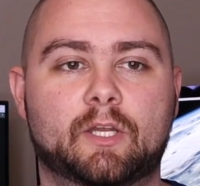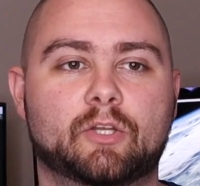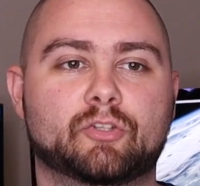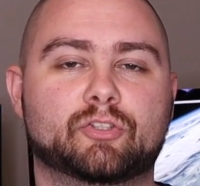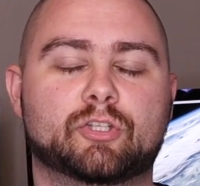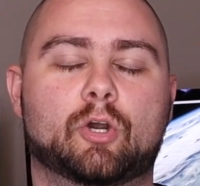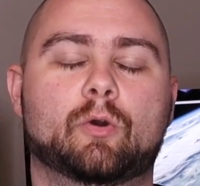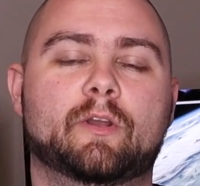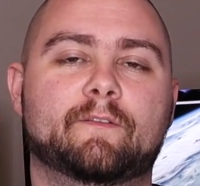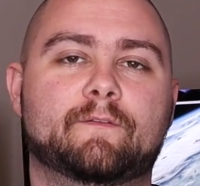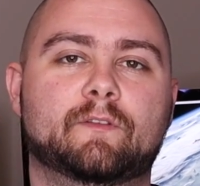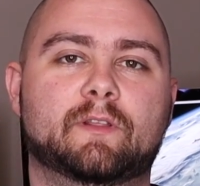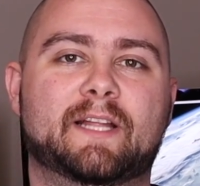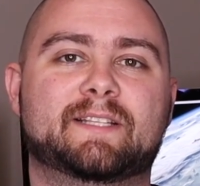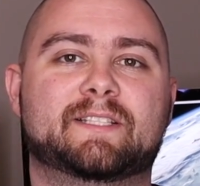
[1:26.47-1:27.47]
So
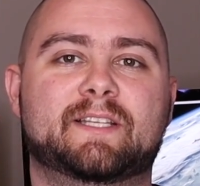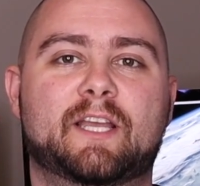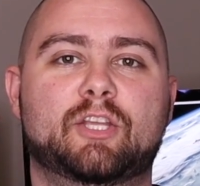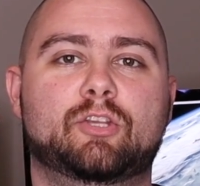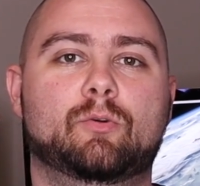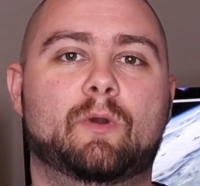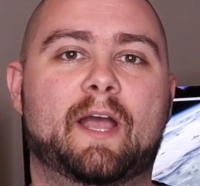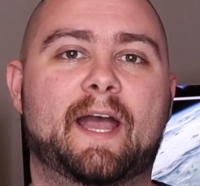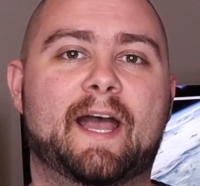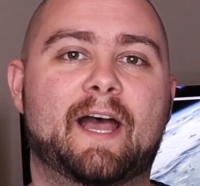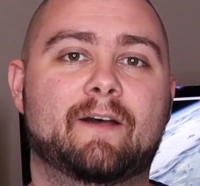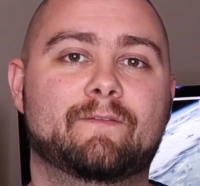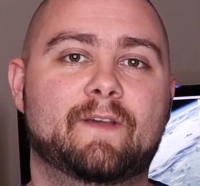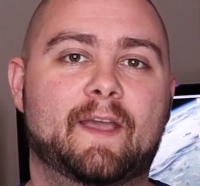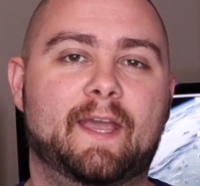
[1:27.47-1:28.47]
if let's say you
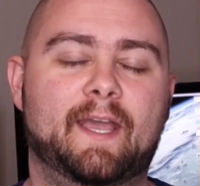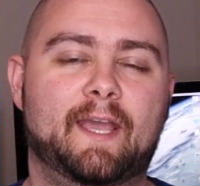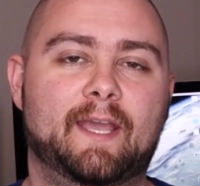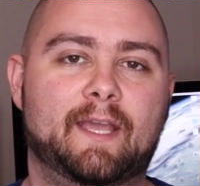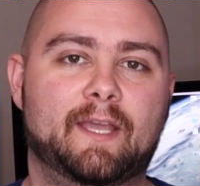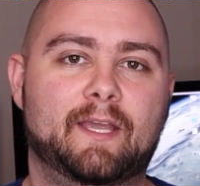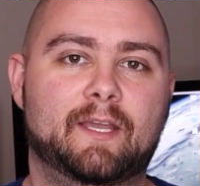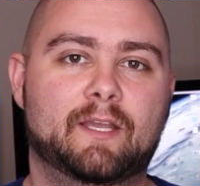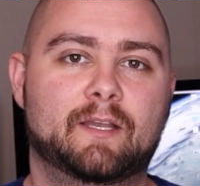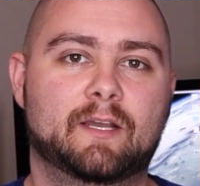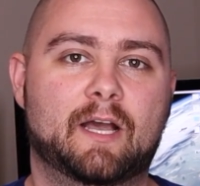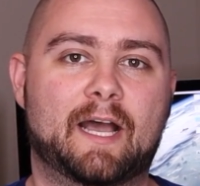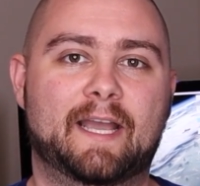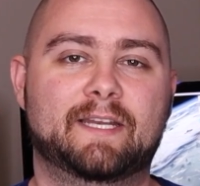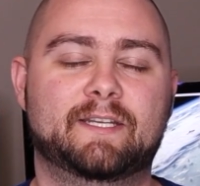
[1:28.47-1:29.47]
have a
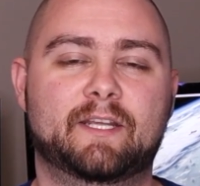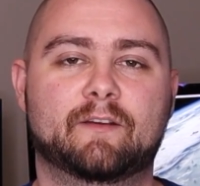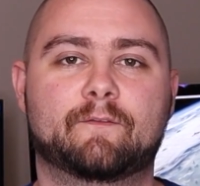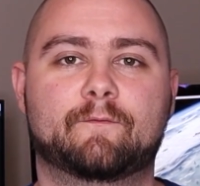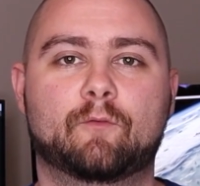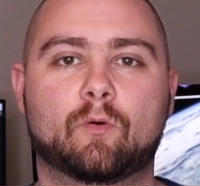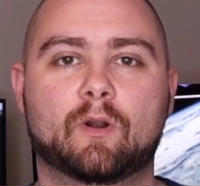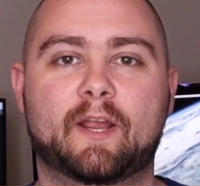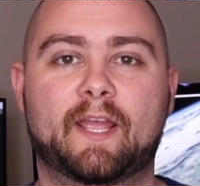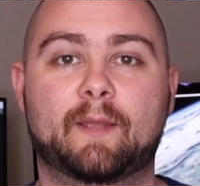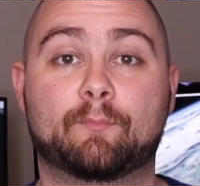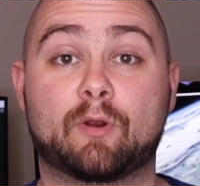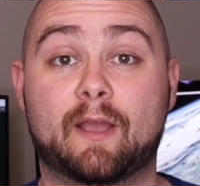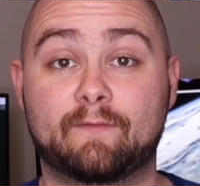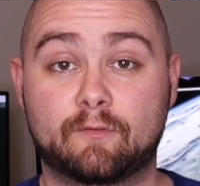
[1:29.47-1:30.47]
idea for a
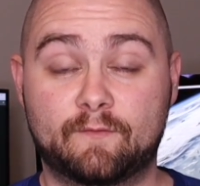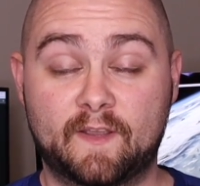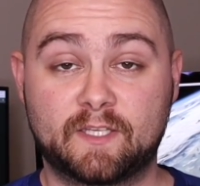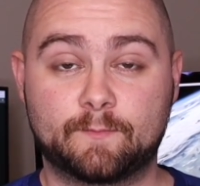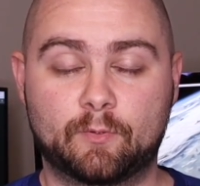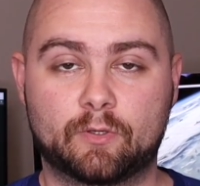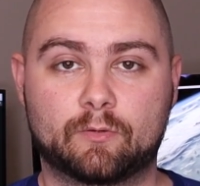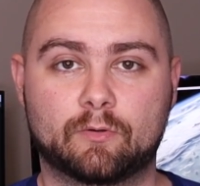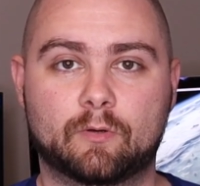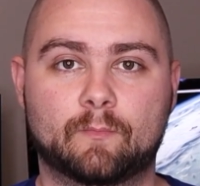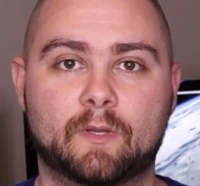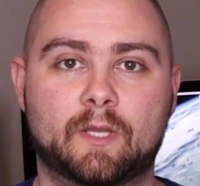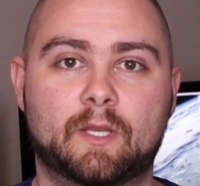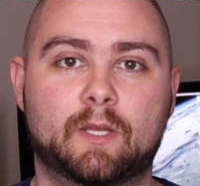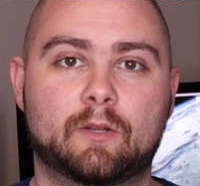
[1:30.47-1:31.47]
private Facebook group,
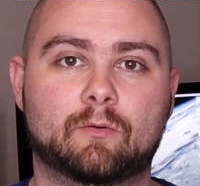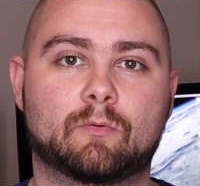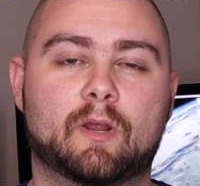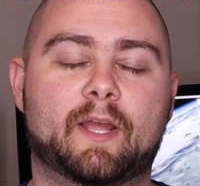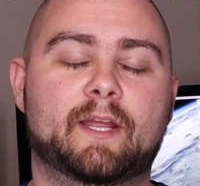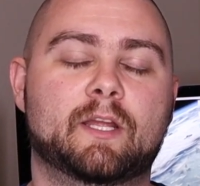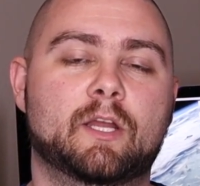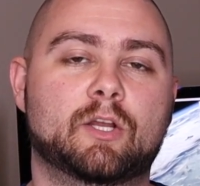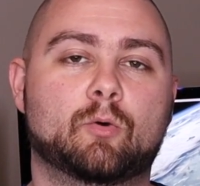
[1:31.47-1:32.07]
right?